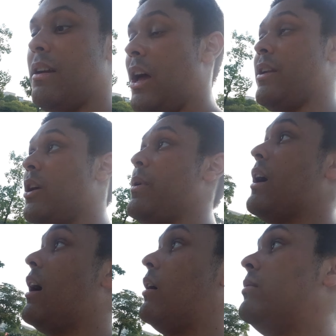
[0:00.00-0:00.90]
and here we
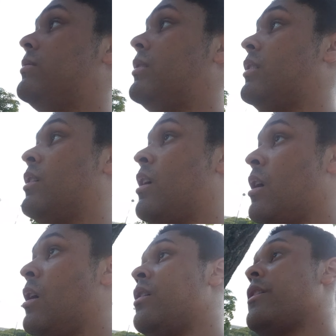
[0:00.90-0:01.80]
are.
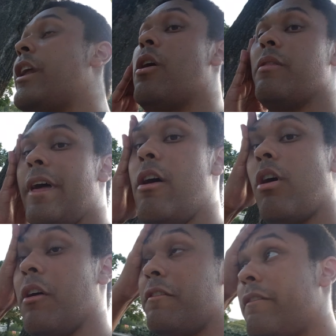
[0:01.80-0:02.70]
You know, they're
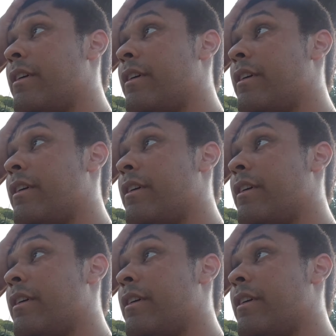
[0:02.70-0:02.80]
off